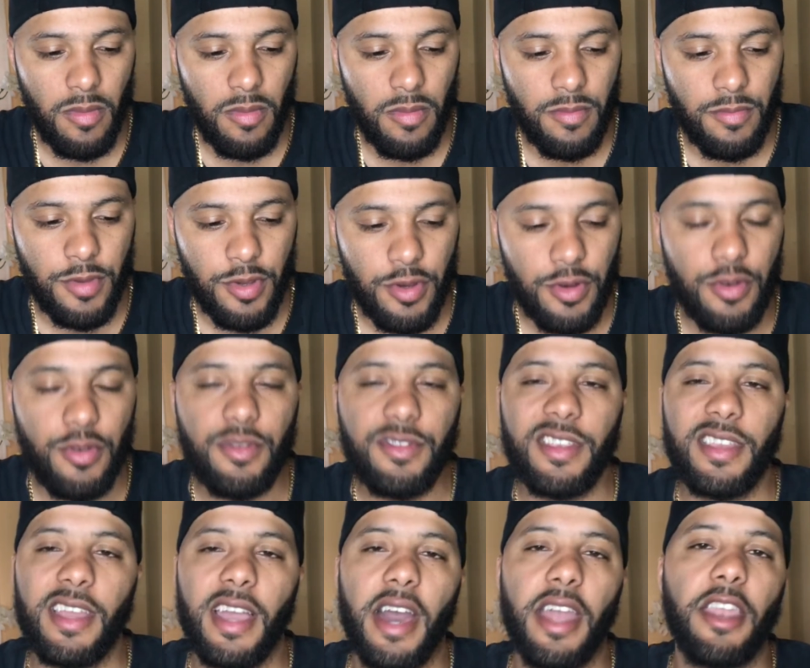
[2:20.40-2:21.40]
news
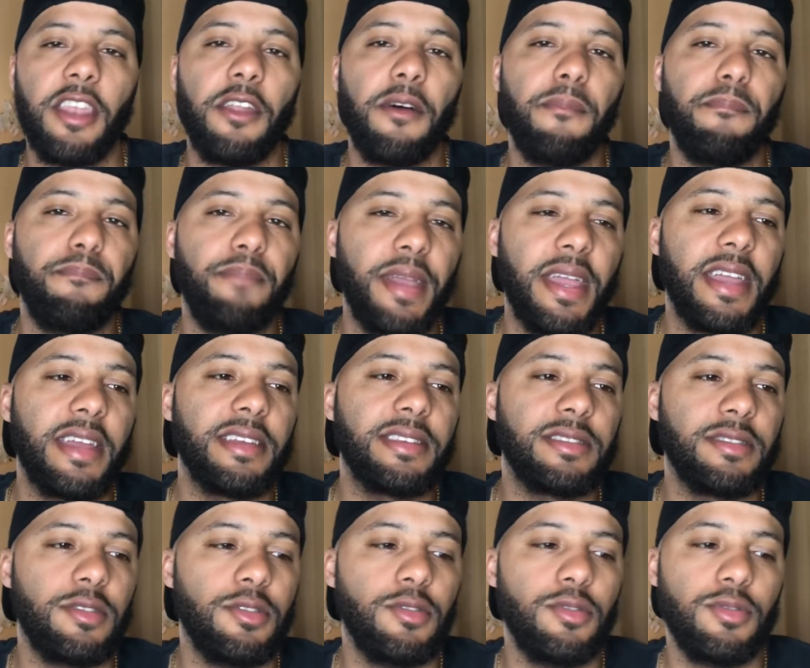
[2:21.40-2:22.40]
and kind of the biggest
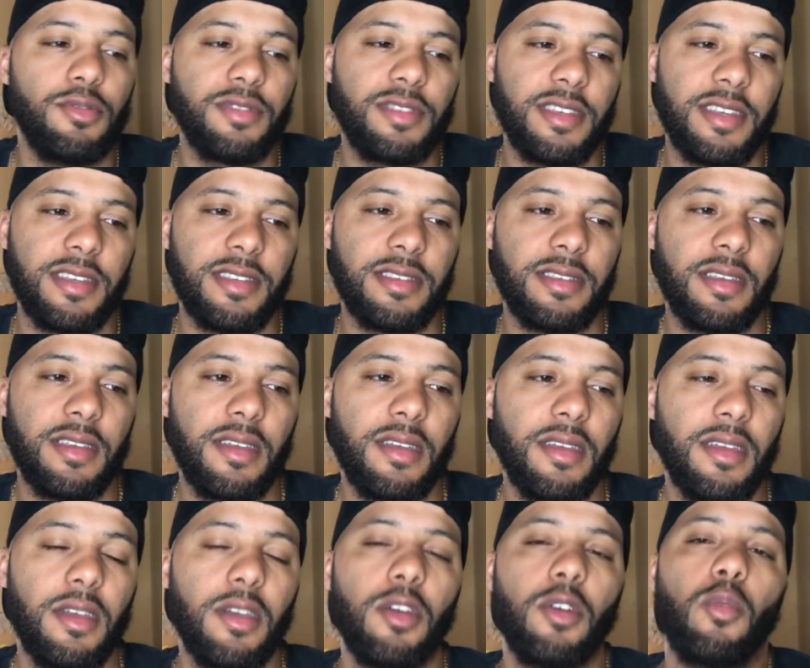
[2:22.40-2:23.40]
news is
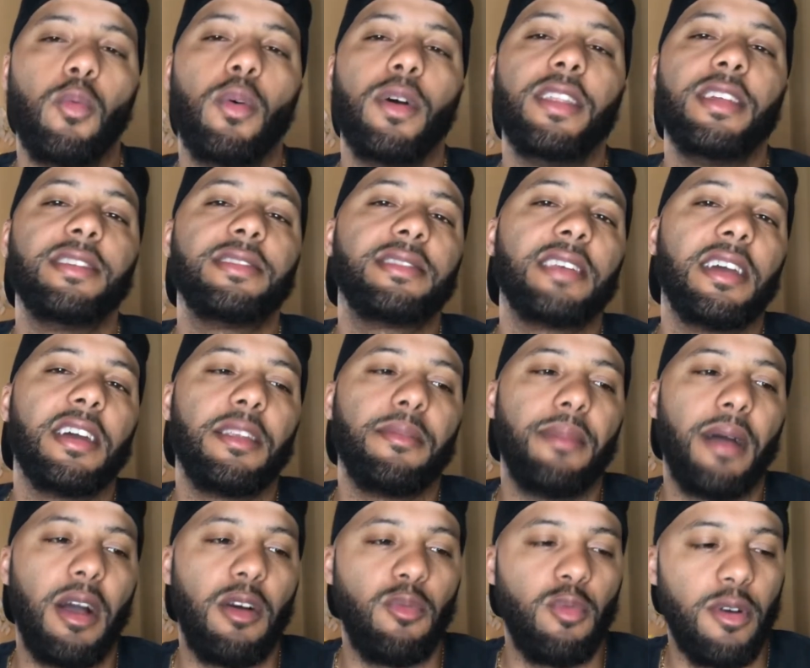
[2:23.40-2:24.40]
what he said
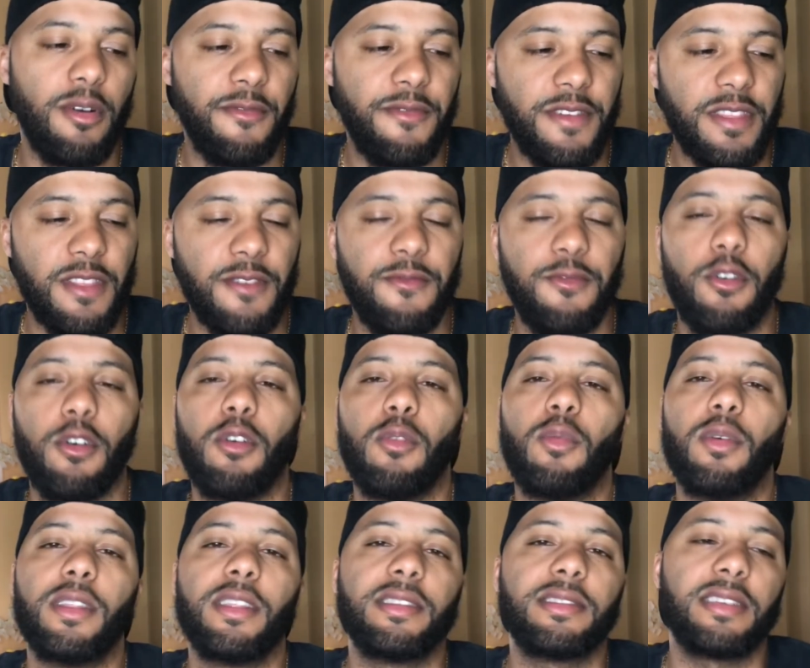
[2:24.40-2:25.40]
about 154 and
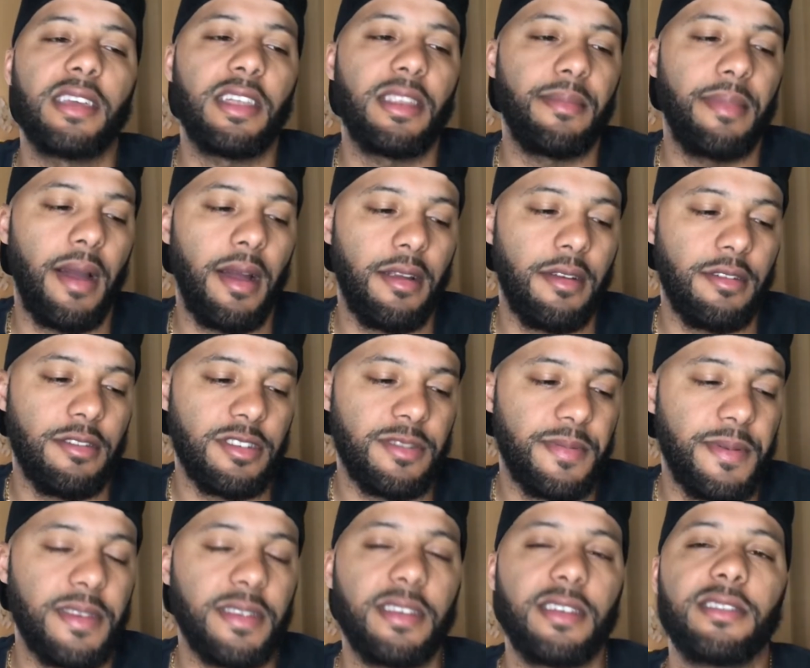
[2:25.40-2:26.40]
what he said about Errol
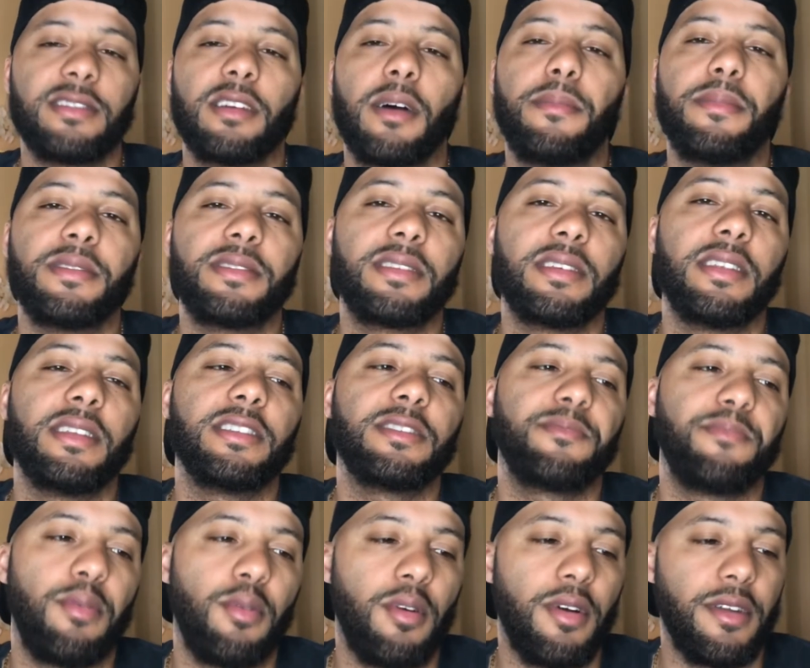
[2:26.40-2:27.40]
Spence. Because up until this
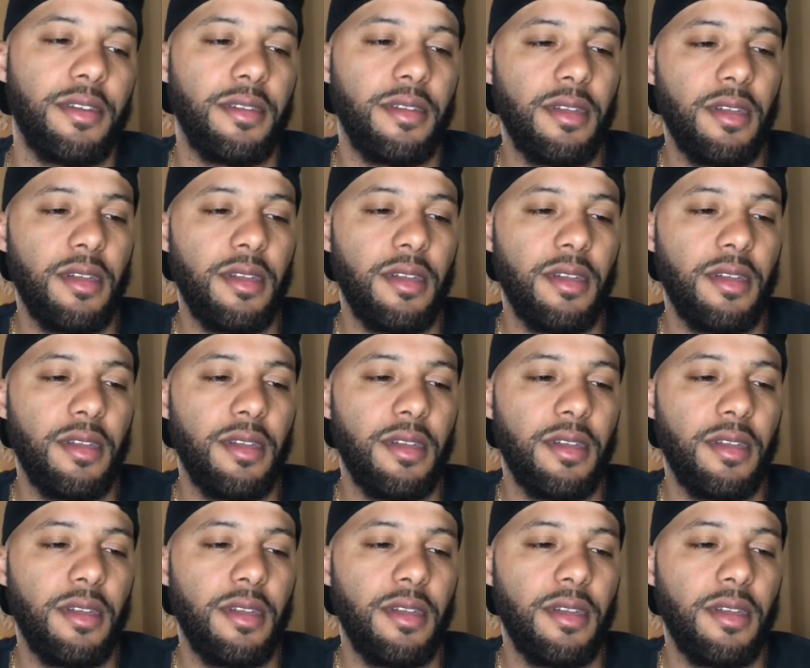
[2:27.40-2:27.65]
point,